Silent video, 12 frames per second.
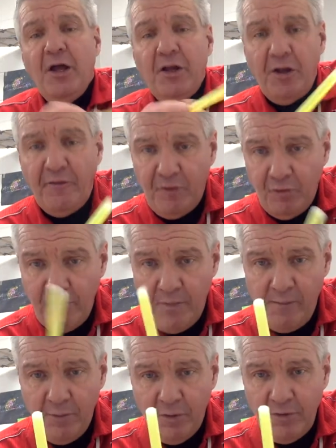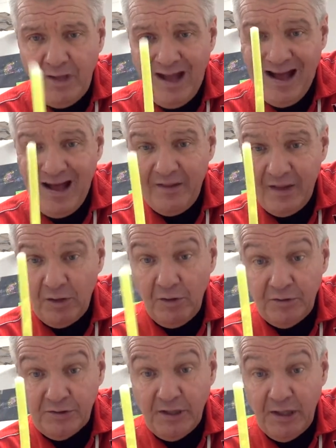If you remember, the
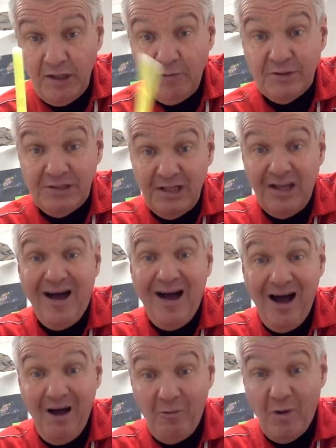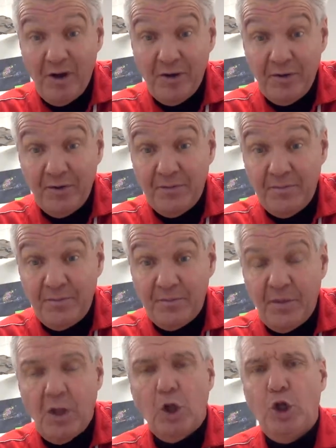glue stick that was in the hot water
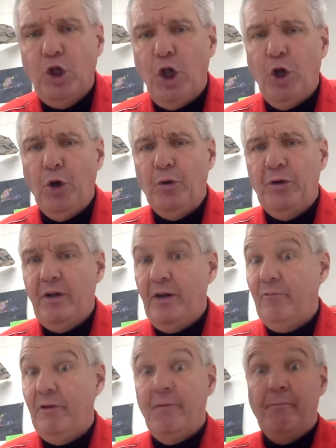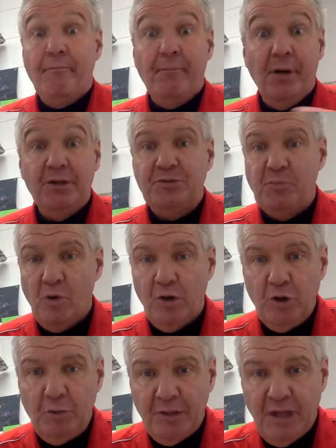glowed with a much more
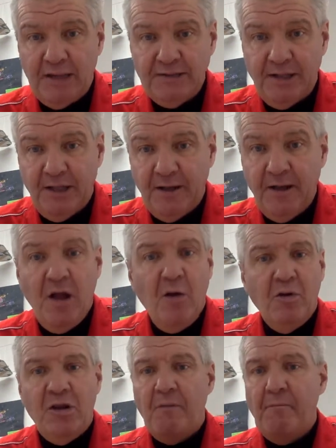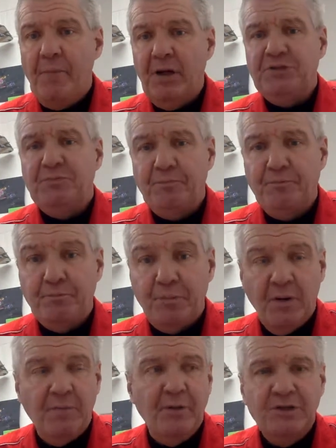luminosity, with a much
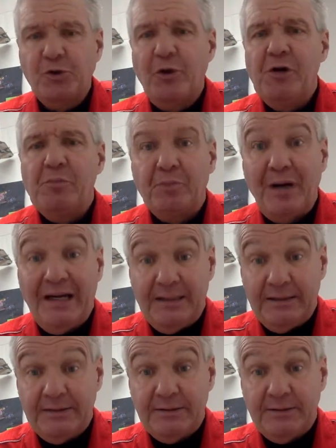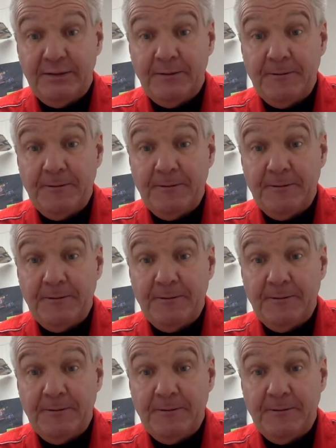greater brightness.